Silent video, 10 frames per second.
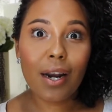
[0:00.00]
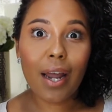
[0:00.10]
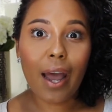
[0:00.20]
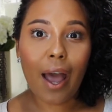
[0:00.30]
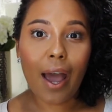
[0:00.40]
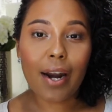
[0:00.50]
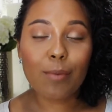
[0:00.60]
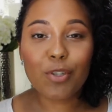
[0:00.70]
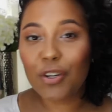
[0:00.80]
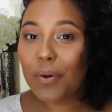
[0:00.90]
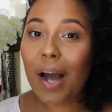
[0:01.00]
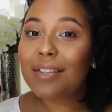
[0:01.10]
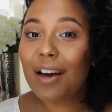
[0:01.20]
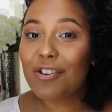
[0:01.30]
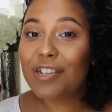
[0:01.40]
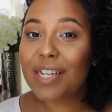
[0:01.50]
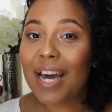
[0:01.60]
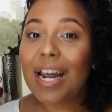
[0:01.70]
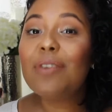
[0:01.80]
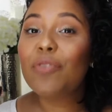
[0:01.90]
And I'm sure you guys
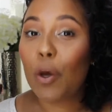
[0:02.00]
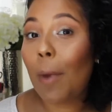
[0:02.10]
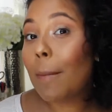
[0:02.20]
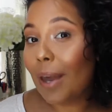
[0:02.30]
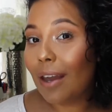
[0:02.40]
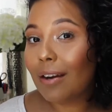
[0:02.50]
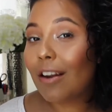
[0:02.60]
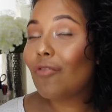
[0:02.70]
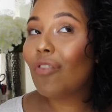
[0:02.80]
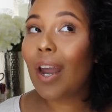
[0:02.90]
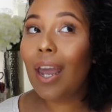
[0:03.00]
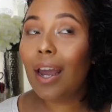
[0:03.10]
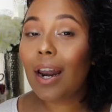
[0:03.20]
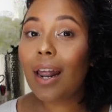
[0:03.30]
understand and feel my pain, right?